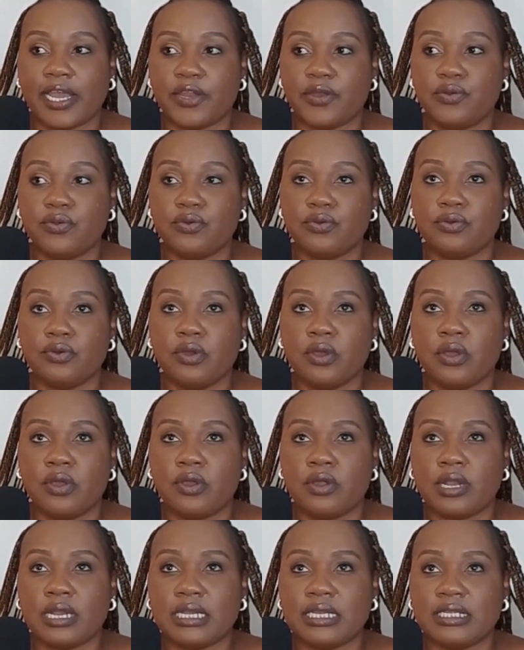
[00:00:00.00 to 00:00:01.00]
I do
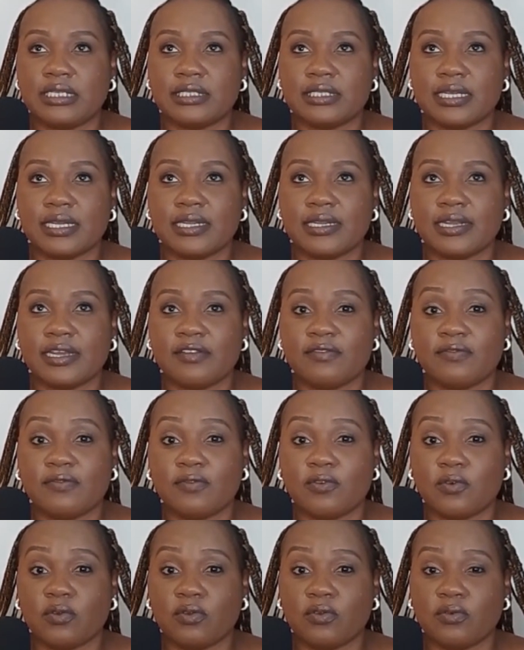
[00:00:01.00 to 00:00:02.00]
listen and
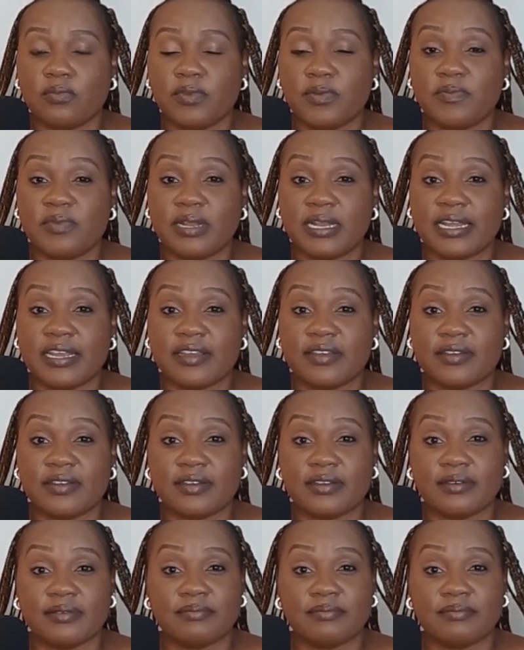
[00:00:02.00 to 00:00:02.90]
follow maybe like